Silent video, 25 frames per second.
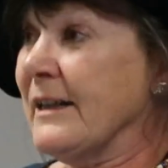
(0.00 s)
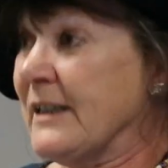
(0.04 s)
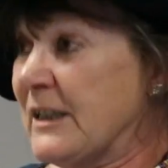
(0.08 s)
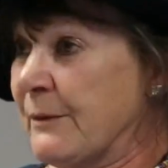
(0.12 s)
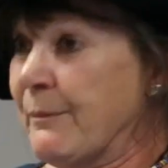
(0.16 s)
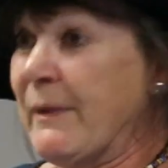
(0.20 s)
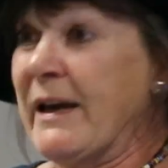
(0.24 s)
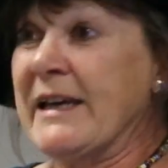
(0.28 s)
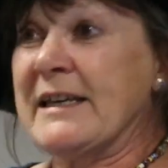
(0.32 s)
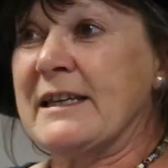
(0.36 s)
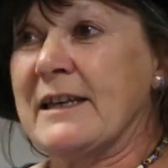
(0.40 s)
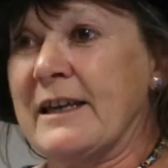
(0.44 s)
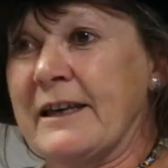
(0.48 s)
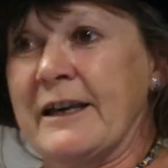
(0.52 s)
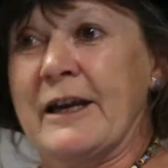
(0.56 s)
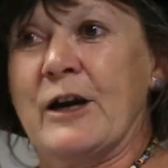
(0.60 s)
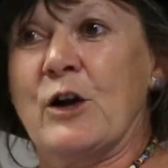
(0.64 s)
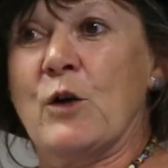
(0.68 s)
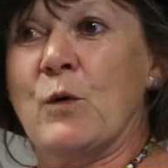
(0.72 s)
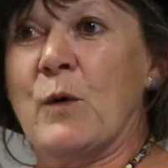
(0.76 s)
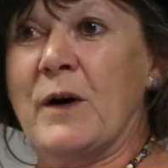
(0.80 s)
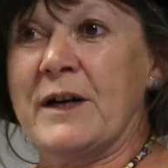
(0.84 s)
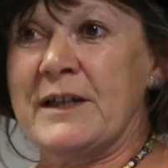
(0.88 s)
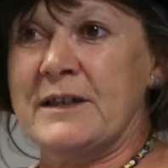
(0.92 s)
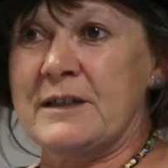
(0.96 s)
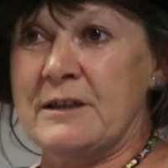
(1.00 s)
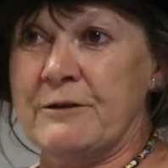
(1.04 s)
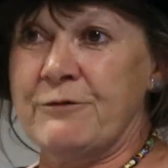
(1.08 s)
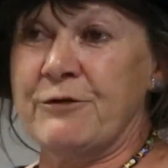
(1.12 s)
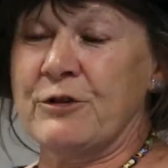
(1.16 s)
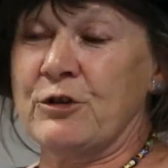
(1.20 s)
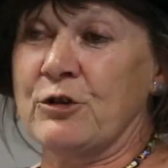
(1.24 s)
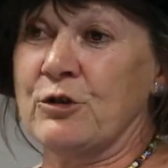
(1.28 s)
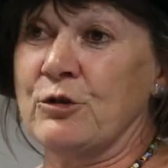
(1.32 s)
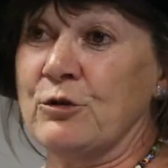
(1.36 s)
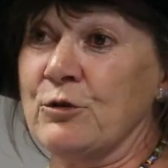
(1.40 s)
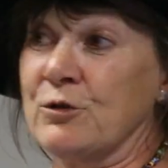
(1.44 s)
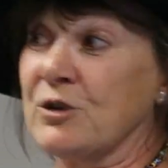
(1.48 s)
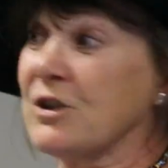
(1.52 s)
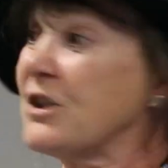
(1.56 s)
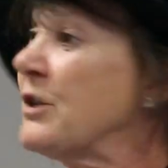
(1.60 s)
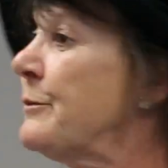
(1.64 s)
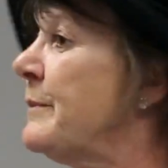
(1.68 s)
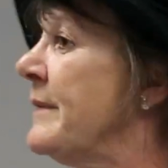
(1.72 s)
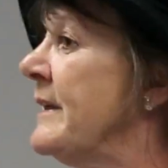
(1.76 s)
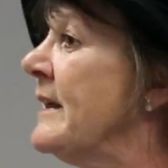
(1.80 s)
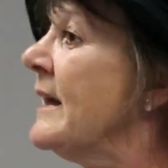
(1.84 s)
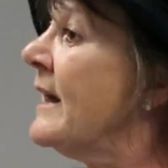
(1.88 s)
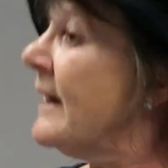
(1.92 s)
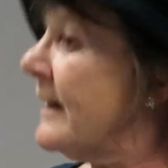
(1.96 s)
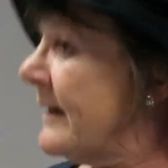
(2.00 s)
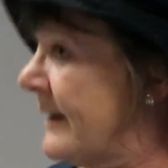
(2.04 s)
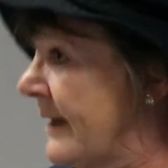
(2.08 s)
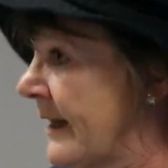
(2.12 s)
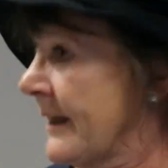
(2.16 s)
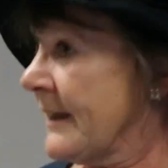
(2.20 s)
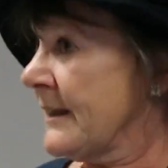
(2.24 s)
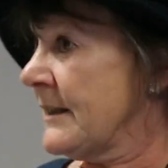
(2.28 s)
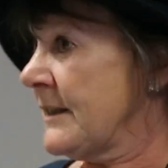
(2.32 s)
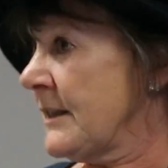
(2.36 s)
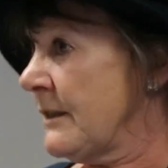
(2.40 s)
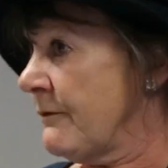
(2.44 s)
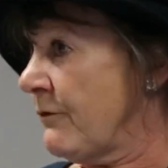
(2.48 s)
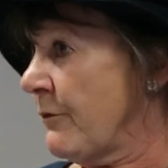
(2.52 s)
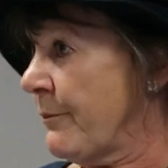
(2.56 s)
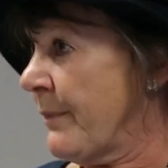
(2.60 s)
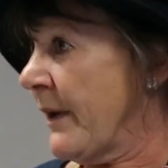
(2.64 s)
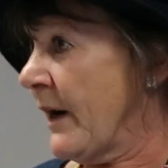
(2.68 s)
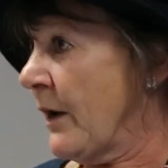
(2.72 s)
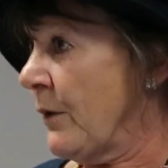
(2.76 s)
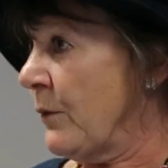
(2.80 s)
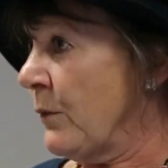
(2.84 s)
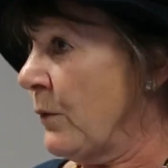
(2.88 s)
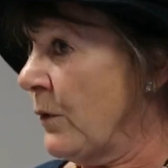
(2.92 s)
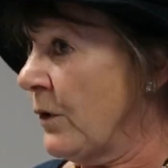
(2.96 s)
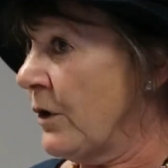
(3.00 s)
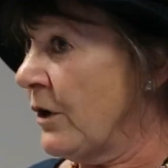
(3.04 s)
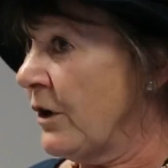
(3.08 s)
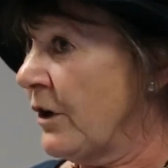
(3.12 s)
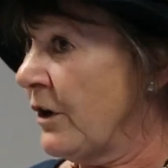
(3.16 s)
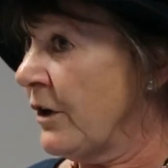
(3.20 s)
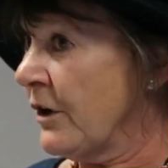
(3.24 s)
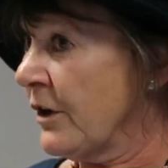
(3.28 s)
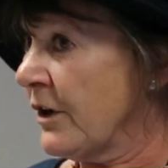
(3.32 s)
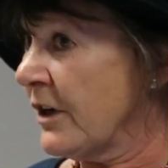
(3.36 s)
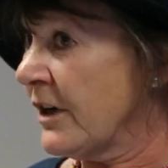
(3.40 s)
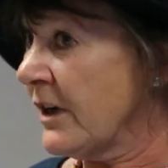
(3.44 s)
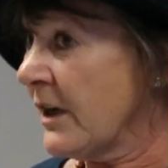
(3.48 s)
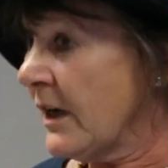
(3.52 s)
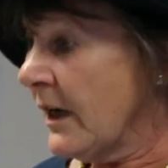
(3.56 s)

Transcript: is making it quite difficult to be negative about work.